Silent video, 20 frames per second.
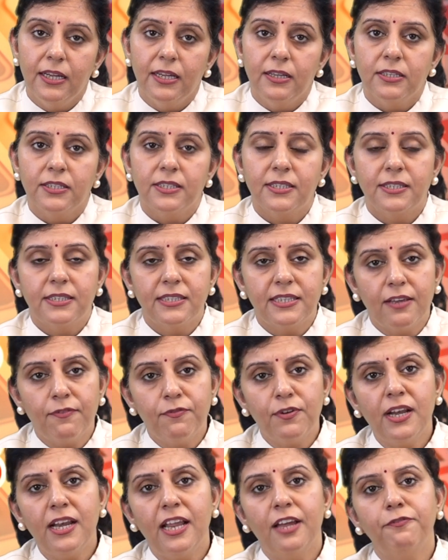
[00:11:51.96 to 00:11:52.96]

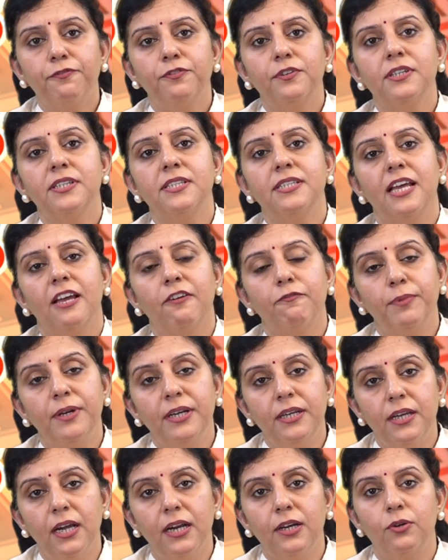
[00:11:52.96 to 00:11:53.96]
Several efforts have
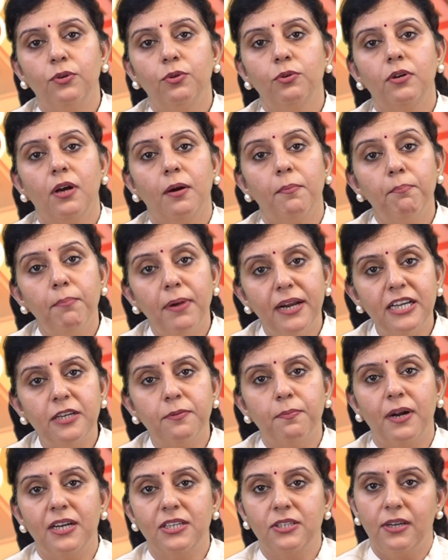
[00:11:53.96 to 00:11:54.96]
been done to
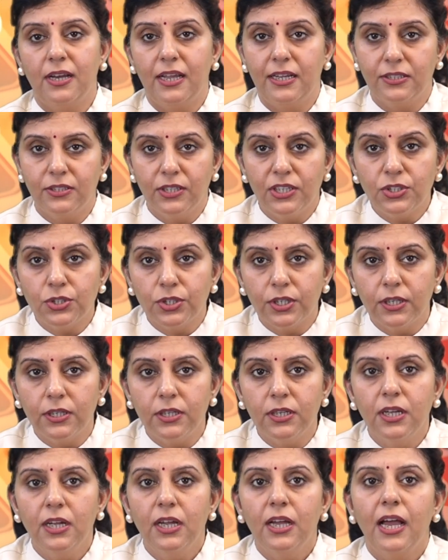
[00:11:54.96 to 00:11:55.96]
combat
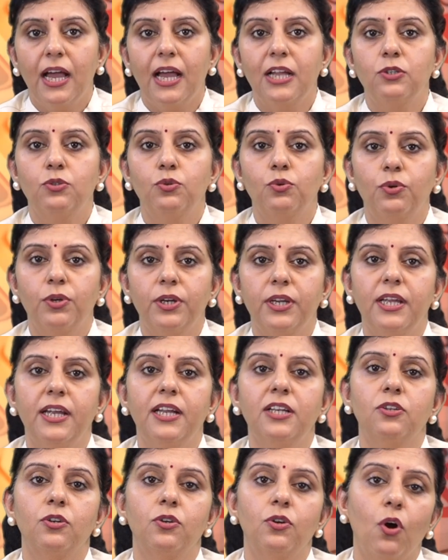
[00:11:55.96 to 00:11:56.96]
marginalization and to
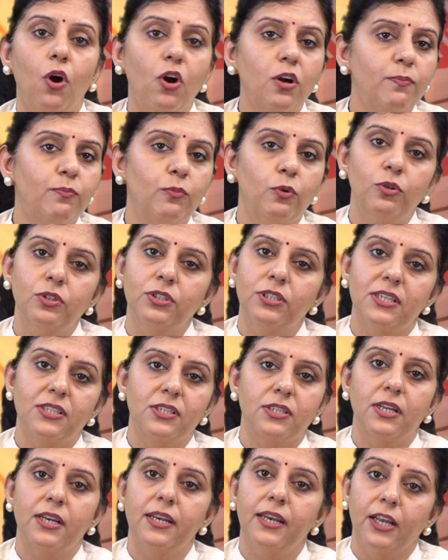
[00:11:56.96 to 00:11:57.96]
create not more
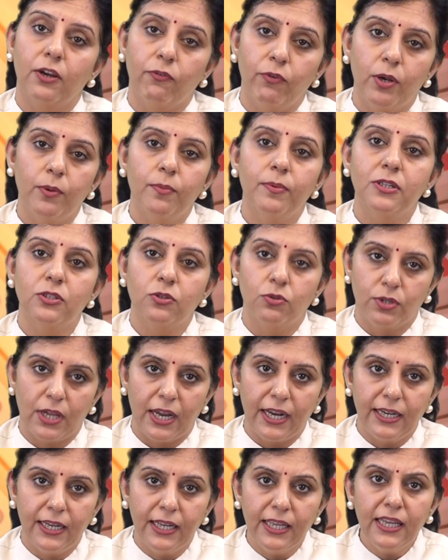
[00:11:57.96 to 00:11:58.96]
just an equitable
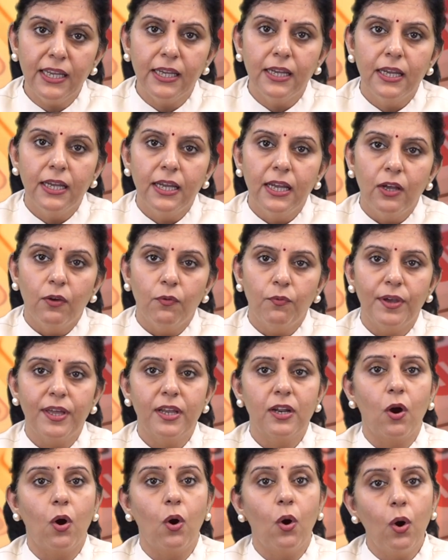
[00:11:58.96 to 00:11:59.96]
society
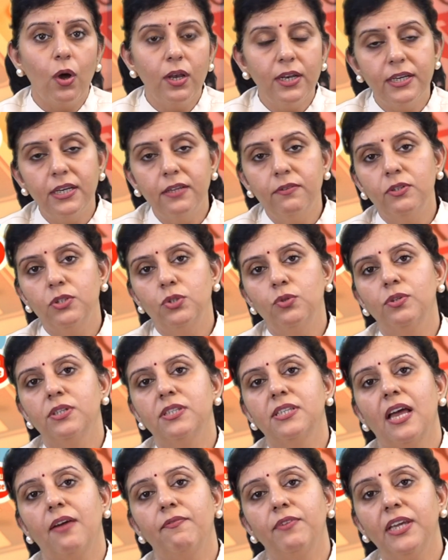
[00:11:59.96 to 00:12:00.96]
where all
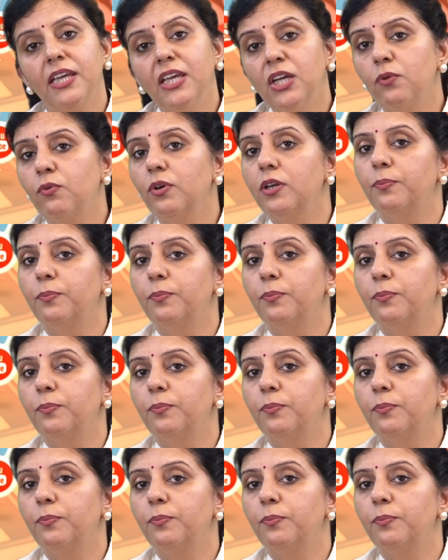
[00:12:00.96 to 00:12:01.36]
individuals have equal